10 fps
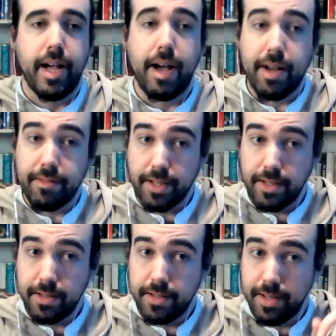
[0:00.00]

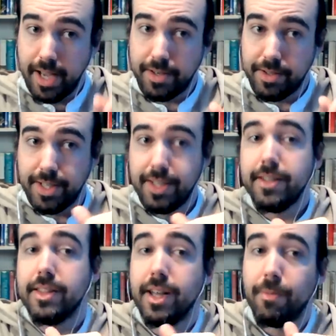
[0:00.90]
However,
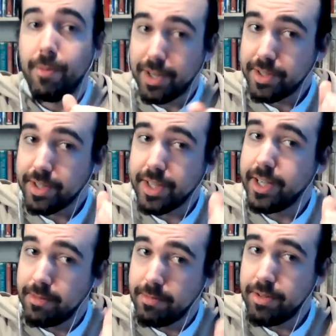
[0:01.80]
actually, there was a
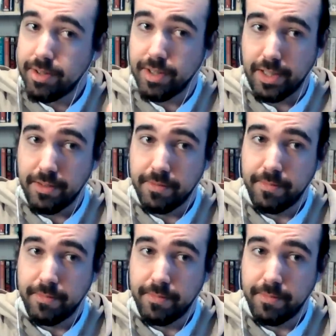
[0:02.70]
Gurkha mutiny,